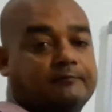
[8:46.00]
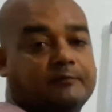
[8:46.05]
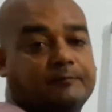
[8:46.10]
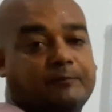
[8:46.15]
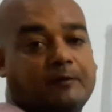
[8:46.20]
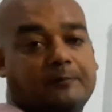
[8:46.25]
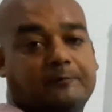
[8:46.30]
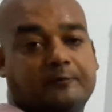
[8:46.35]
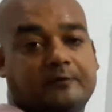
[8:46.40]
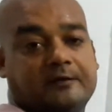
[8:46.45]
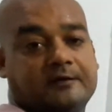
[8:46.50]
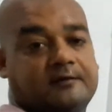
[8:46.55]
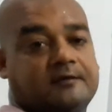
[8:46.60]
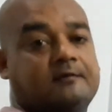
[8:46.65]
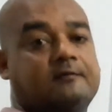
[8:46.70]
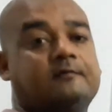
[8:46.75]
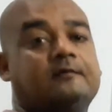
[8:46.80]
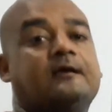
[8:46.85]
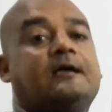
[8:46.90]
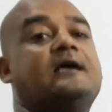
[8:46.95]
the
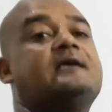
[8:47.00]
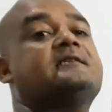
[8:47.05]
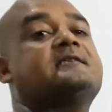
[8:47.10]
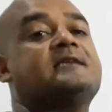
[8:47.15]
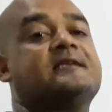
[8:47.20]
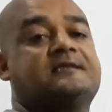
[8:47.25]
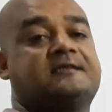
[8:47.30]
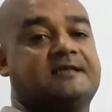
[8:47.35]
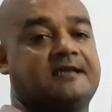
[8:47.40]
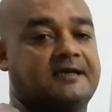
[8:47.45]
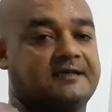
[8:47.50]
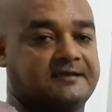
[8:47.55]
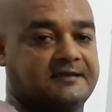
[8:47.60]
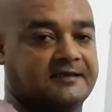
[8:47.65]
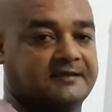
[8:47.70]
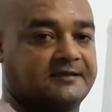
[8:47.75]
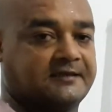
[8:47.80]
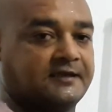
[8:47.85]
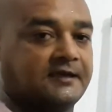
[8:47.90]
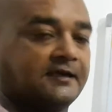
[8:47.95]
population, etc., etc.
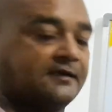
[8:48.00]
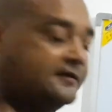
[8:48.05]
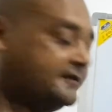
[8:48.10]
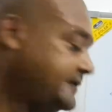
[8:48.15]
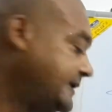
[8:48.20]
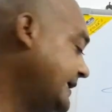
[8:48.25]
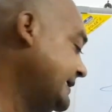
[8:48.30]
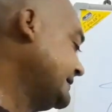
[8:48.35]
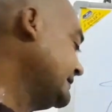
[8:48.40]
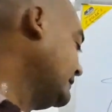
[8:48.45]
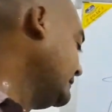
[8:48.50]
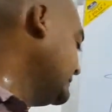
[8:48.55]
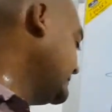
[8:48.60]
That all